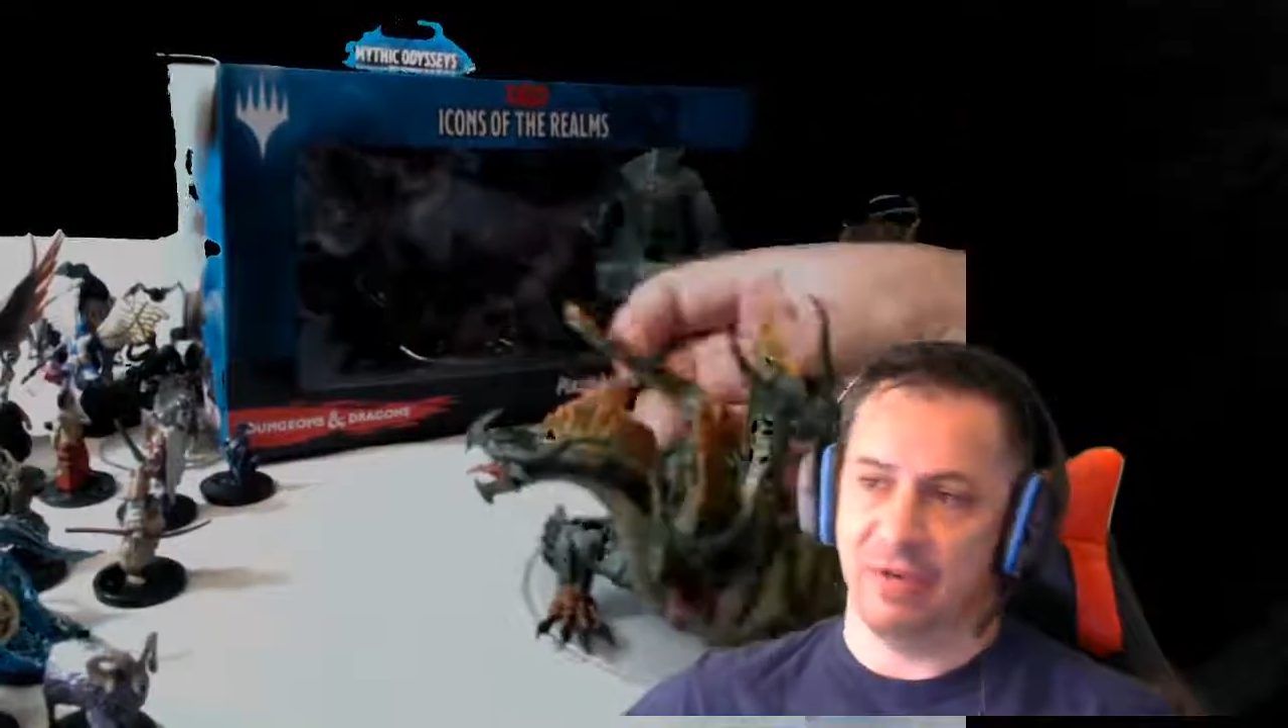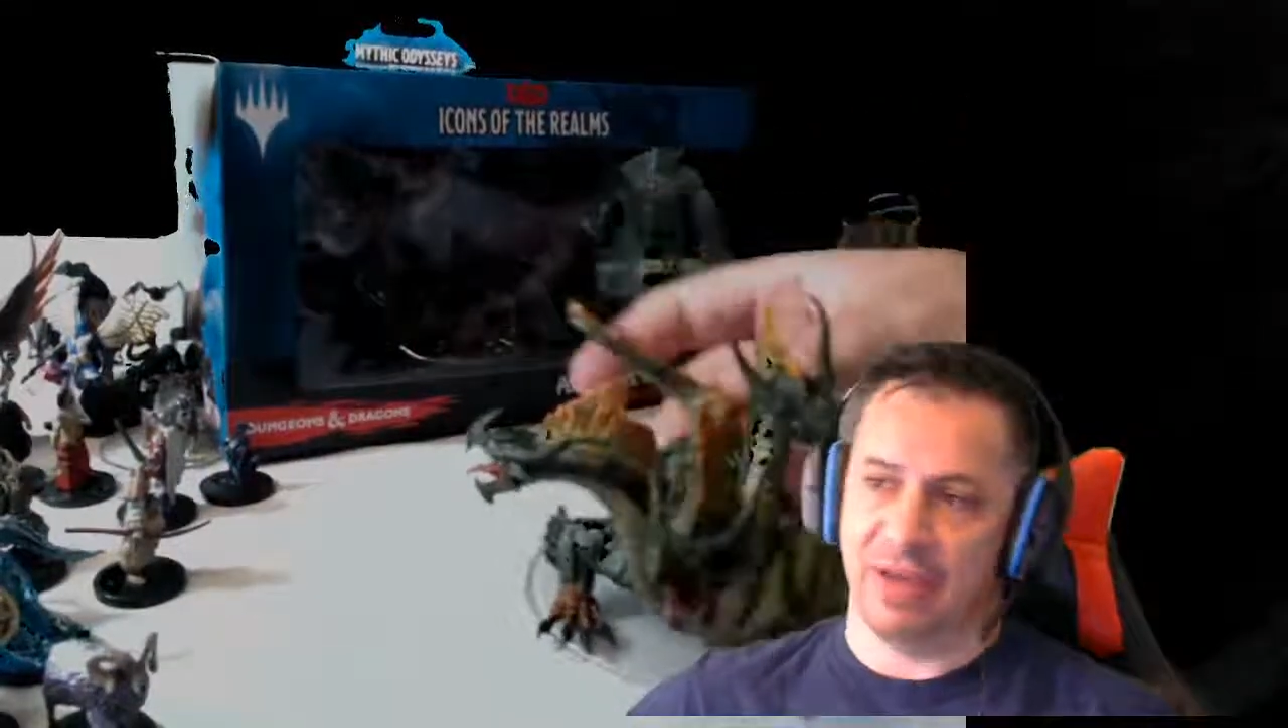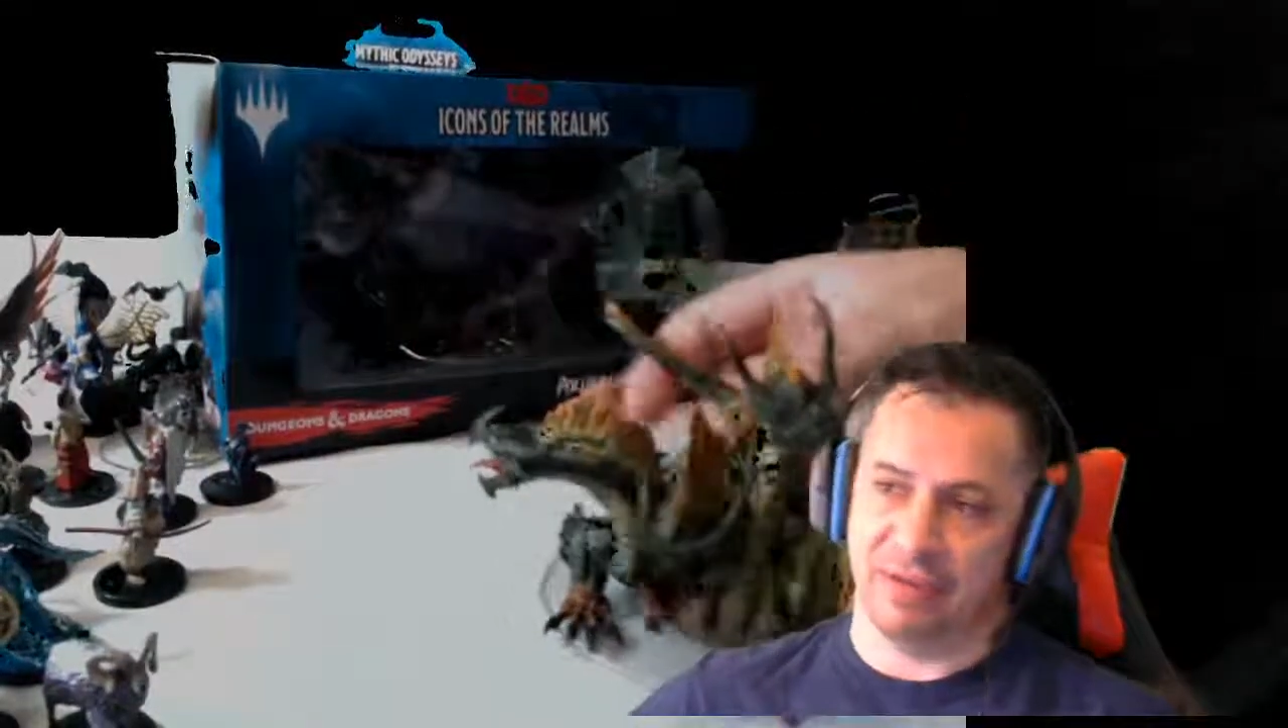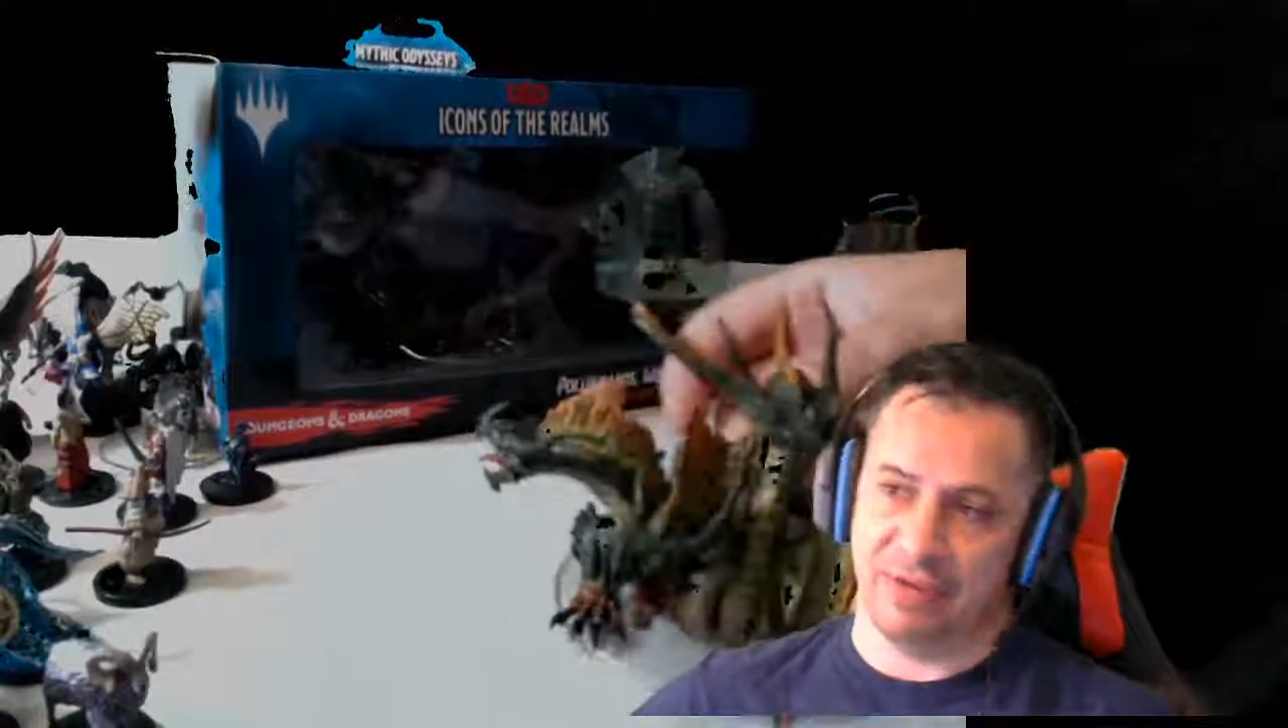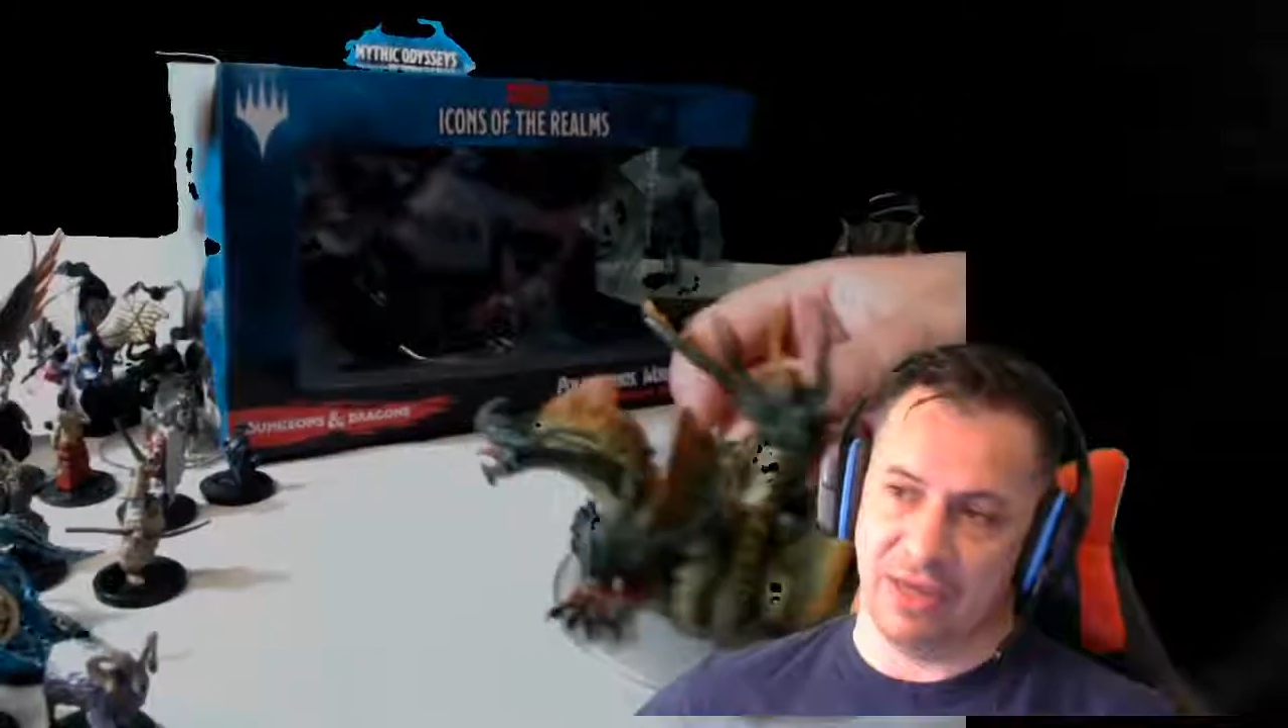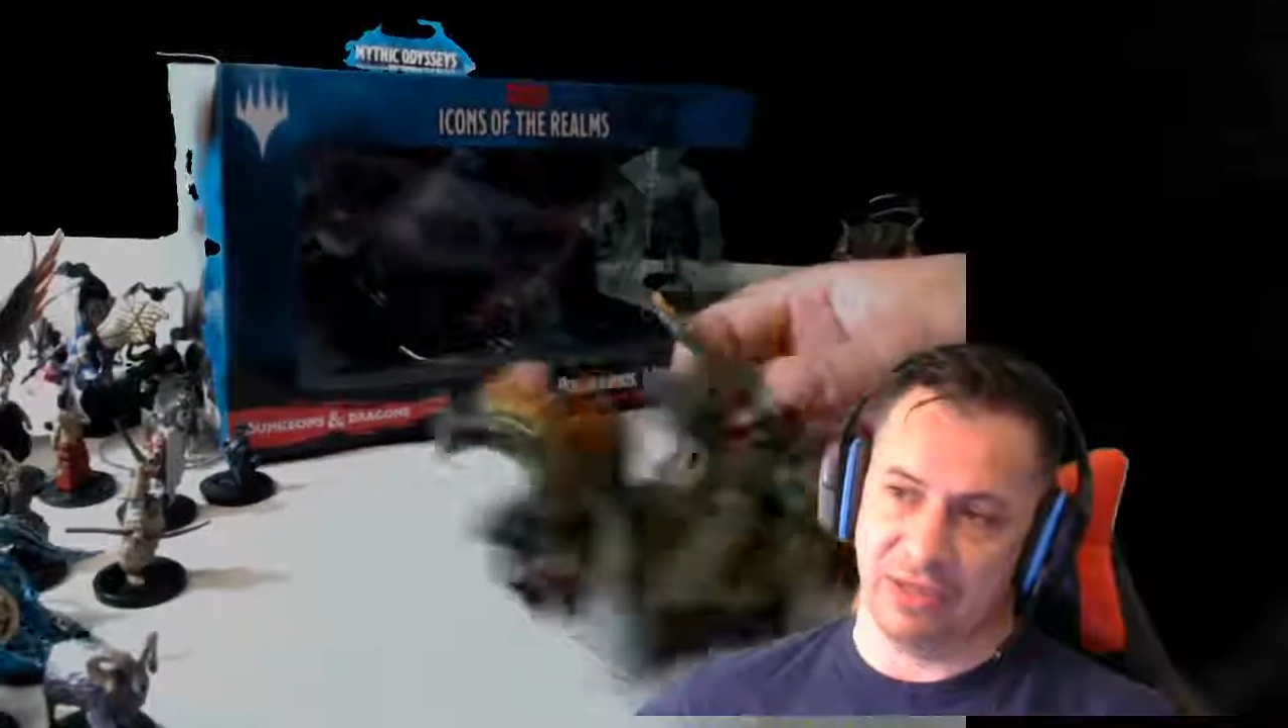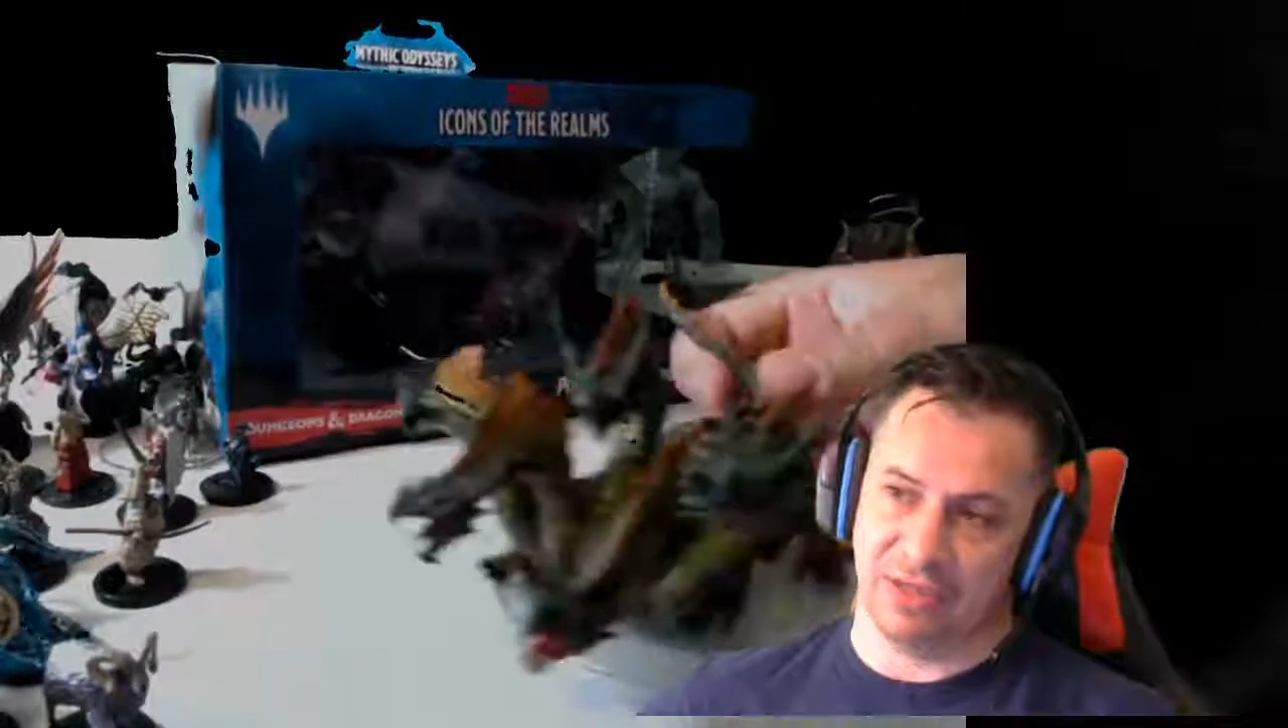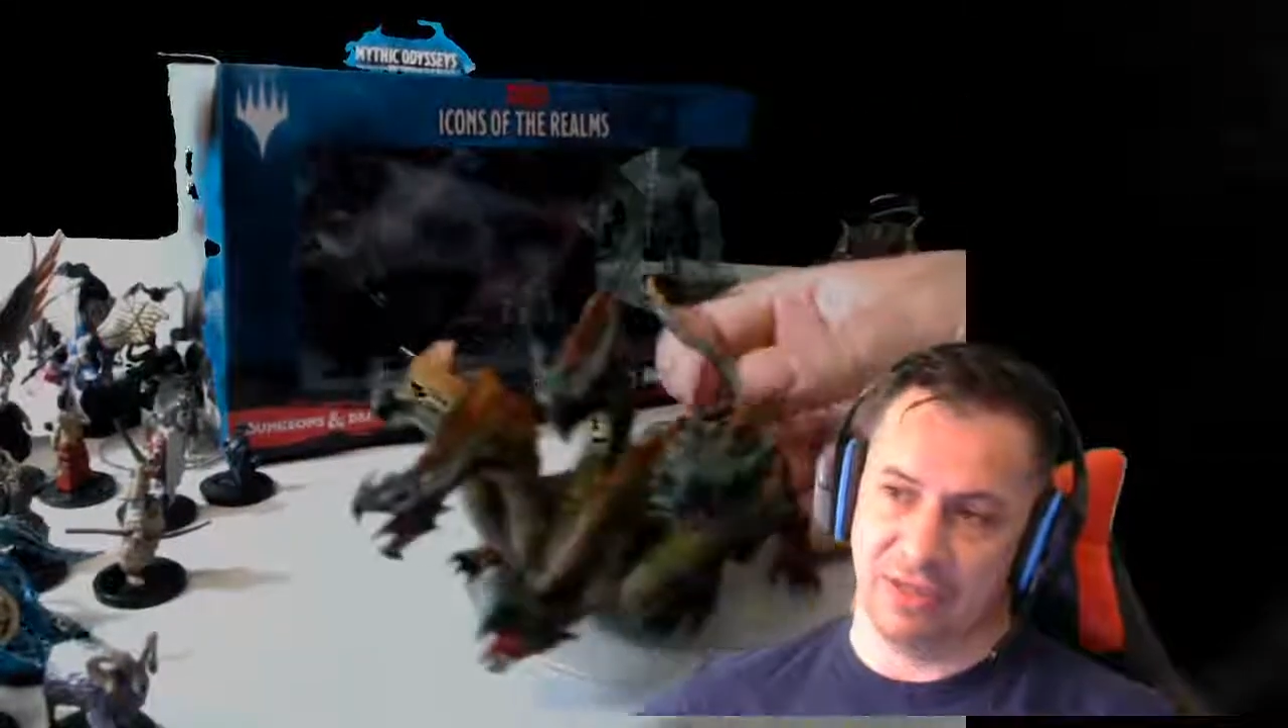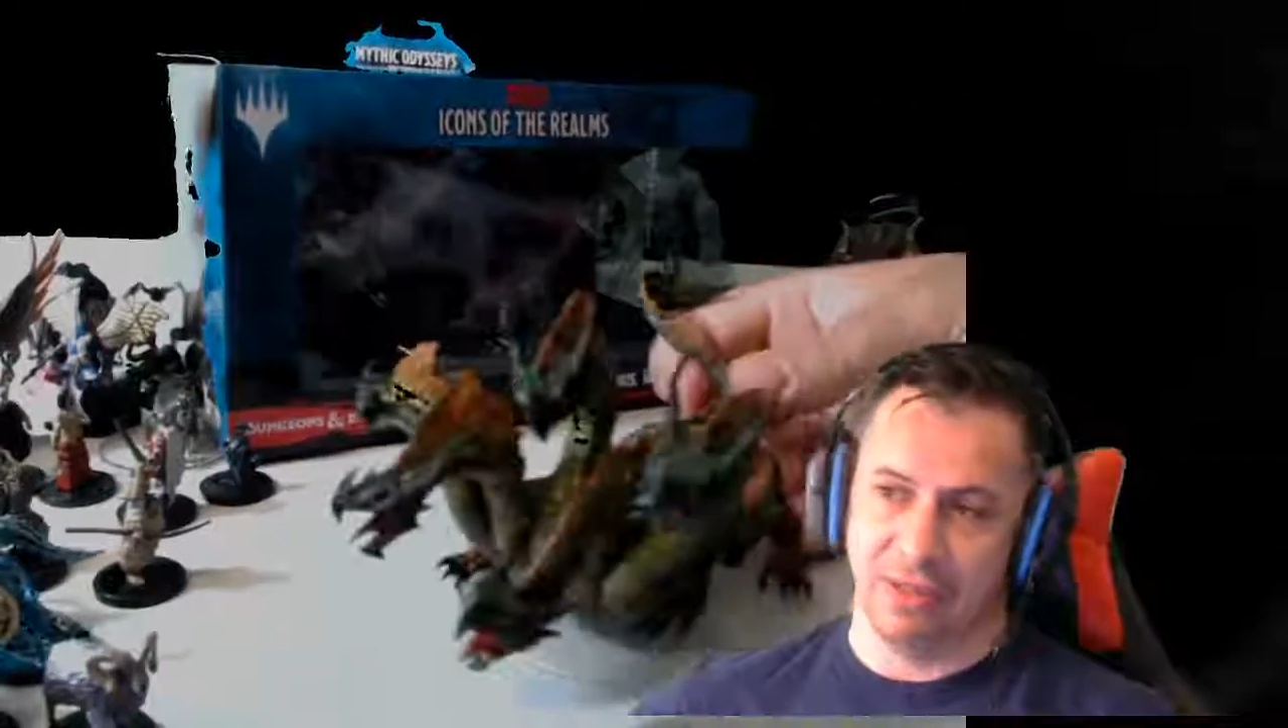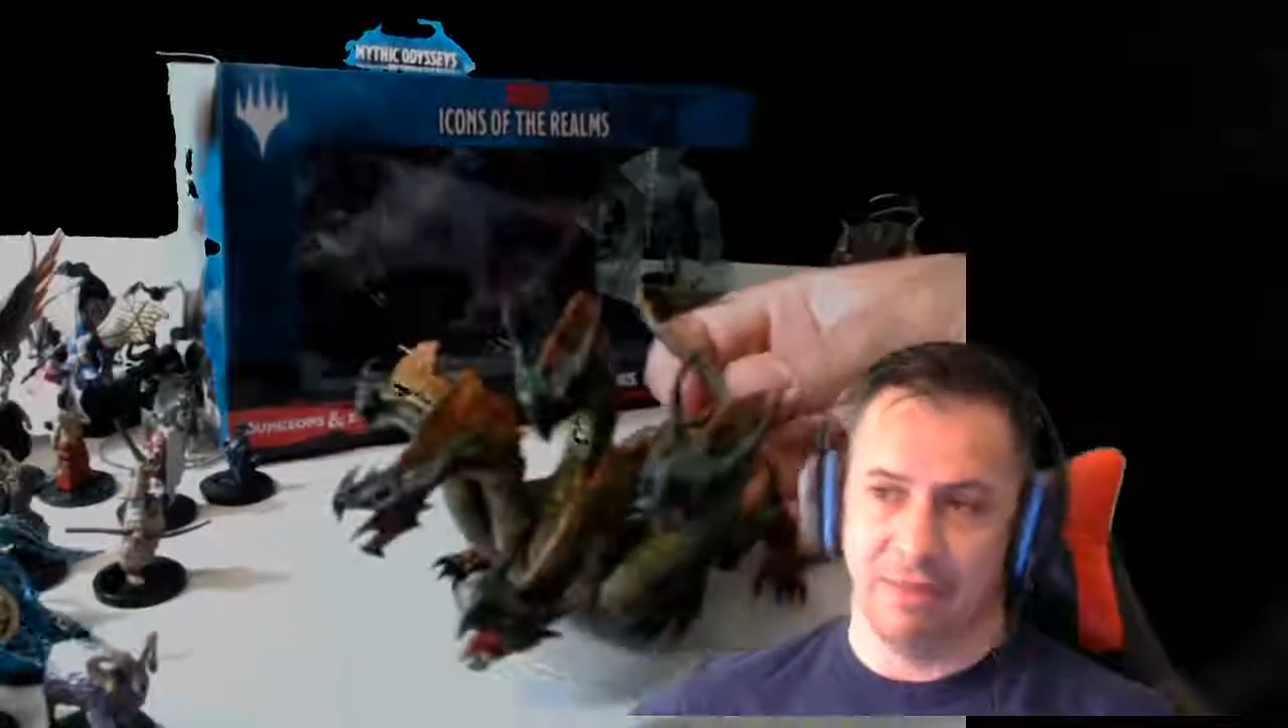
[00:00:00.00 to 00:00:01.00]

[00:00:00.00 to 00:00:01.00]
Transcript: Actually,